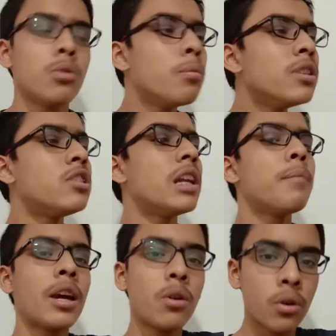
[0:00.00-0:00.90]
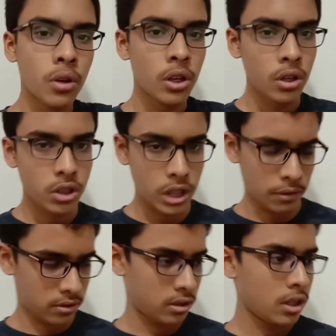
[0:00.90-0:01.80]
Mr. Mango
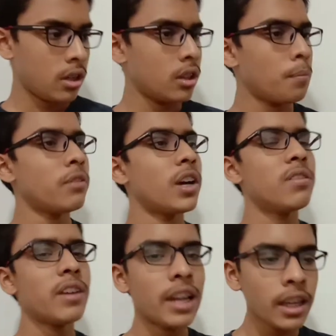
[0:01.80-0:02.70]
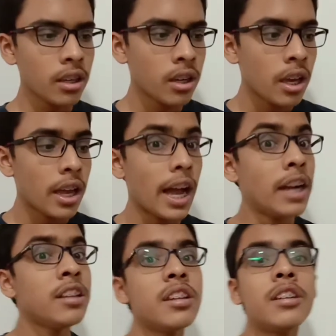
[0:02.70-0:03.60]
Shower. They paid 5 lakh, and
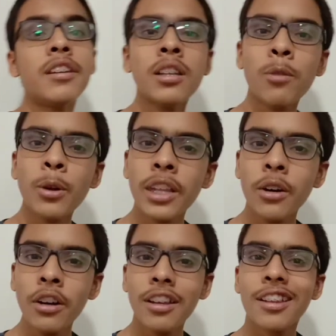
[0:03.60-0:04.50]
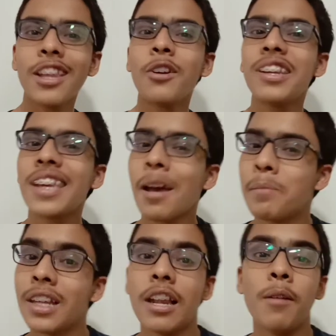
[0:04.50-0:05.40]
in return, what they got? They got
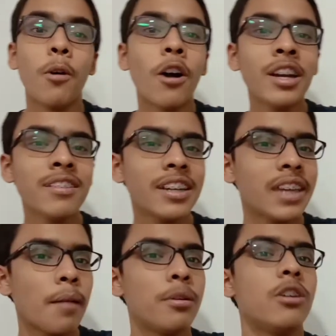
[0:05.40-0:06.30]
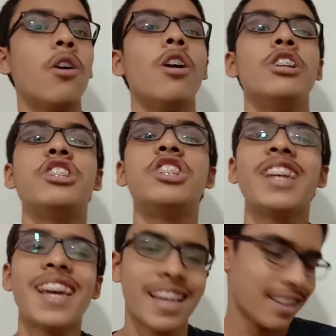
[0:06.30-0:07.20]
capital. And what is that capital called?
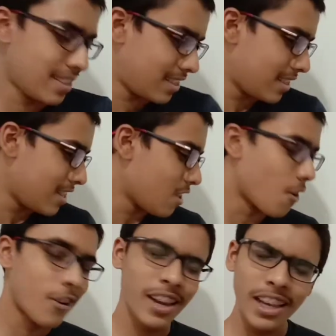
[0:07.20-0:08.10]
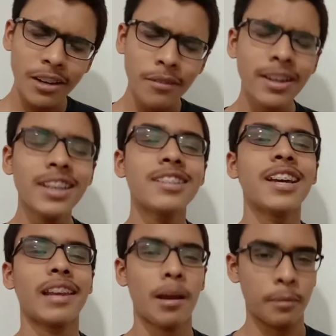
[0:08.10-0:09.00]
Shares or equity share
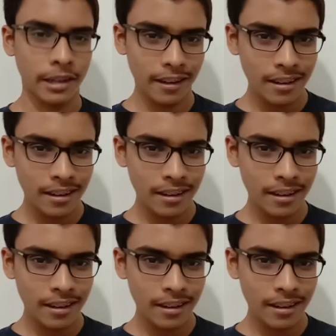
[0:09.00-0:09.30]
capital.